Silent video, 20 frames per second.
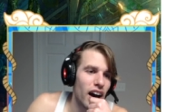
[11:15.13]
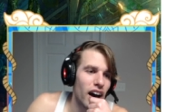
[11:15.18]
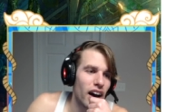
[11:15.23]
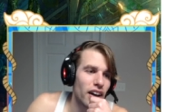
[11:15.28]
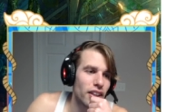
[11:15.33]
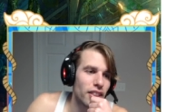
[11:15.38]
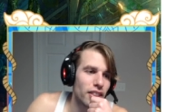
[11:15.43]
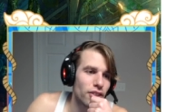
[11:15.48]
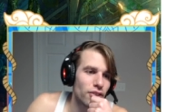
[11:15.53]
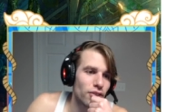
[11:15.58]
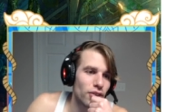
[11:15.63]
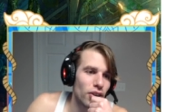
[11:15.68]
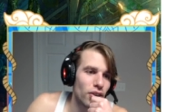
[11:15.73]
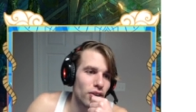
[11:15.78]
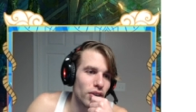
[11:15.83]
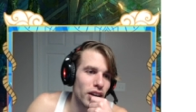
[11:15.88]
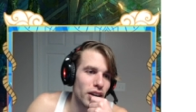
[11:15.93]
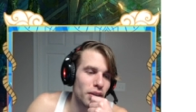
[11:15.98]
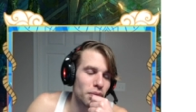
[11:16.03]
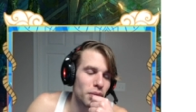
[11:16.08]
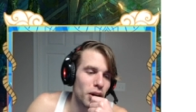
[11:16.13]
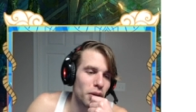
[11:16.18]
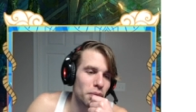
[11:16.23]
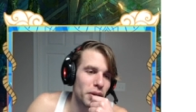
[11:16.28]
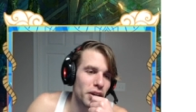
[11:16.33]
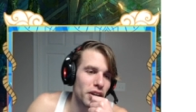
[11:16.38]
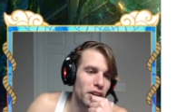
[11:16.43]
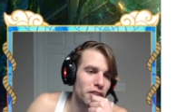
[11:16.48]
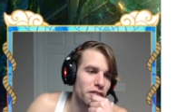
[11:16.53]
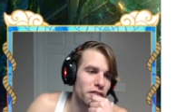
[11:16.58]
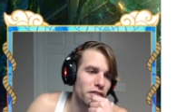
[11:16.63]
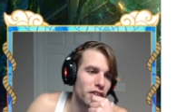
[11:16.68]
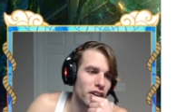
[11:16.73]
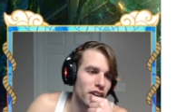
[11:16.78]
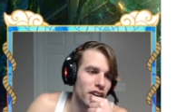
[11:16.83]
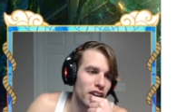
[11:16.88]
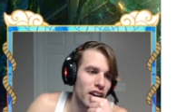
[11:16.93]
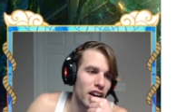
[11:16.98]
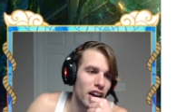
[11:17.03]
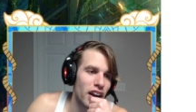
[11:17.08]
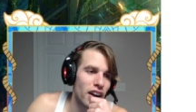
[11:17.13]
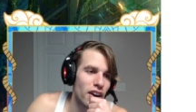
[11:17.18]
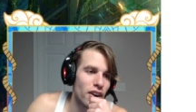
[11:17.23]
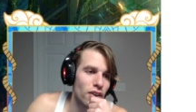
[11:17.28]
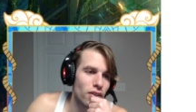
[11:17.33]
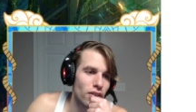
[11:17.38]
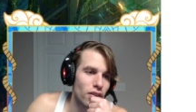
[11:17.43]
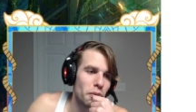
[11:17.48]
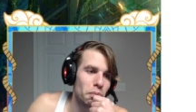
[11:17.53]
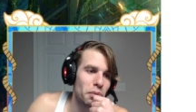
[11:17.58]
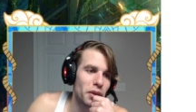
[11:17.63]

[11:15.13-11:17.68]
I'll throw him up here for now,